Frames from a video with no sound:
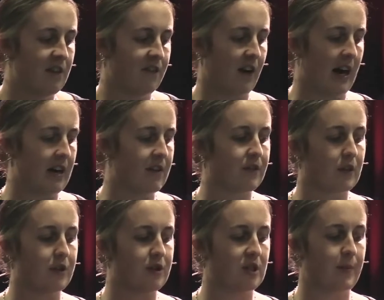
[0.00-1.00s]
for I have
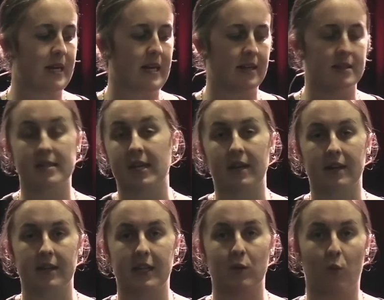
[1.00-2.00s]
learnt to be content
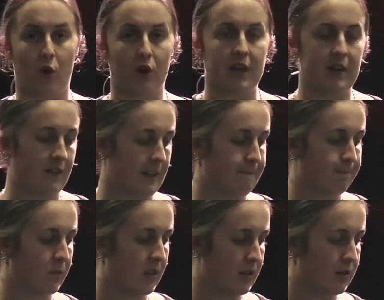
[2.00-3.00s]
in whatever
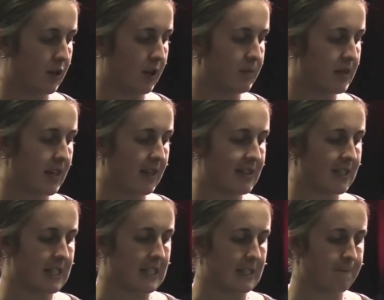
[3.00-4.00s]
the
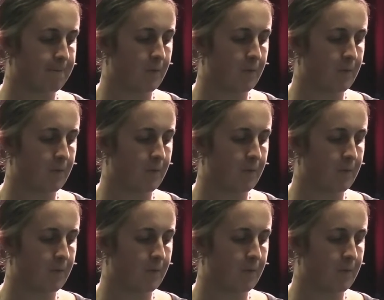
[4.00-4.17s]
circumstances.